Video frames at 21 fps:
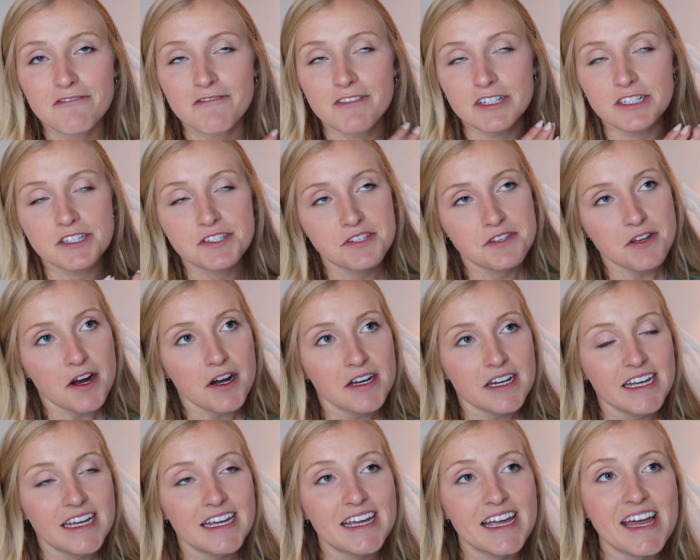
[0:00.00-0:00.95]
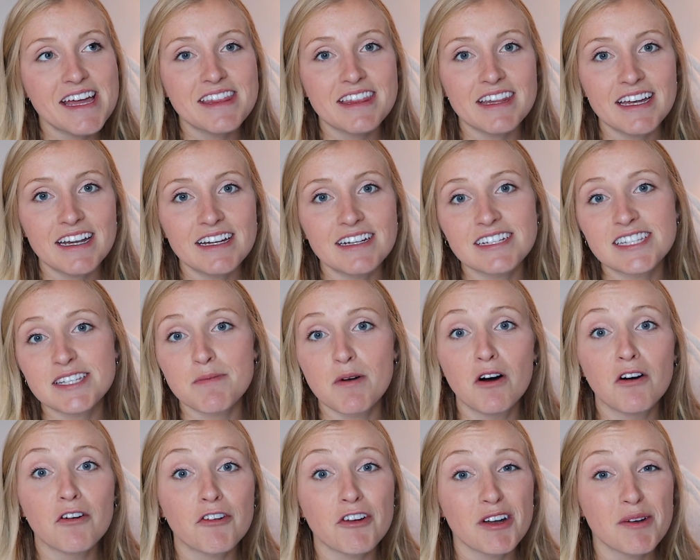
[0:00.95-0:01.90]
for starting and leading a
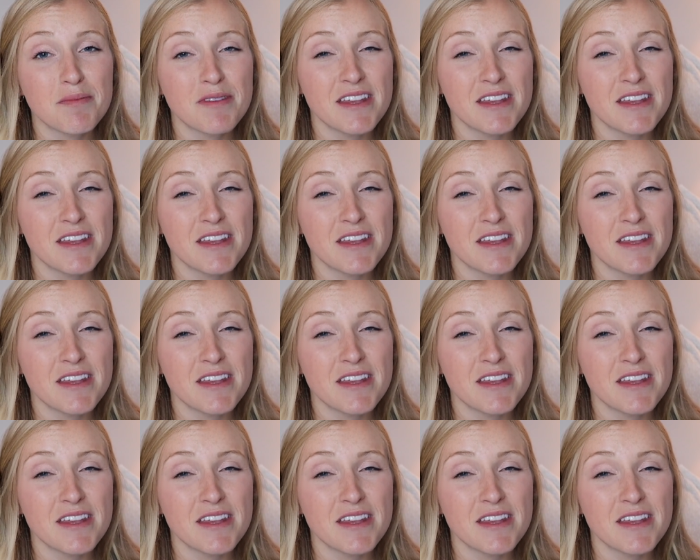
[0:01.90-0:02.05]
small group.